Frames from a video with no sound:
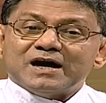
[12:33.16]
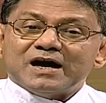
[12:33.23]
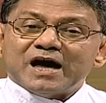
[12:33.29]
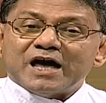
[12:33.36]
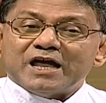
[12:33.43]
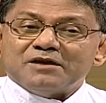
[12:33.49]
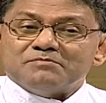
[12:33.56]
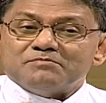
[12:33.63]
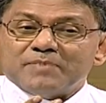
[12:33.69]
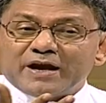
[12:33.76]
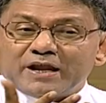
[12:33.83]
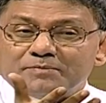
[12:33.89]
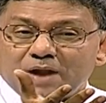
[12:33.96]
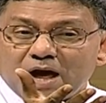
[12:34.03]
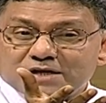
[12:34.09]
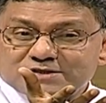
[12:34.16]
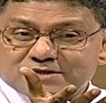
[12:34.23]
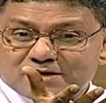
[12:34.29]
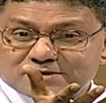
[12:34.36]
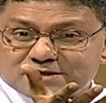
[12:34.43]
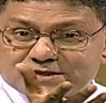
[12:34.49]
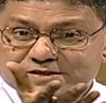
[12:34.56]
and, my dear brothers
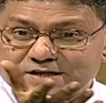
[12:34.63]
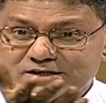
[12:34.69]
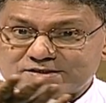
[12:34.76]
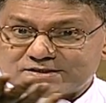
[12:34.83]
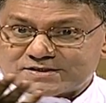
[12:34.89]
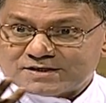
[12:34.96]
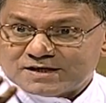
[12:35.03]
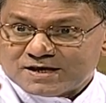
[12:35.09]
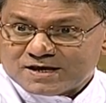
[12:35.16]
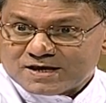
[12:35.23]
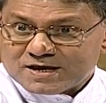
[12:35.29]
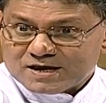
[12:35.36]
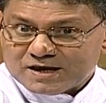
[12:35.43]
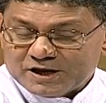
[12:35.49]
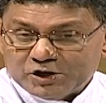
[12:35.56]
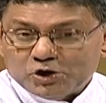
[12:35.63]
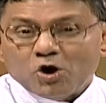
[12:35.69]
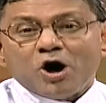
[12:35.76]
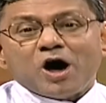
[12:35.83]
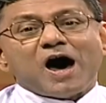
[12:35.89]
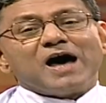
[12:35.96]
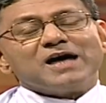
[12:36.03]
and sisters, in
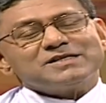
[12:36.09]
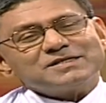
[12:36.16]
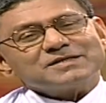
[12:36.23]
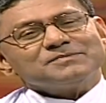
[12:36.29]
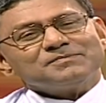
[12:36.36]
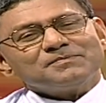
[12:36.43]
your heart.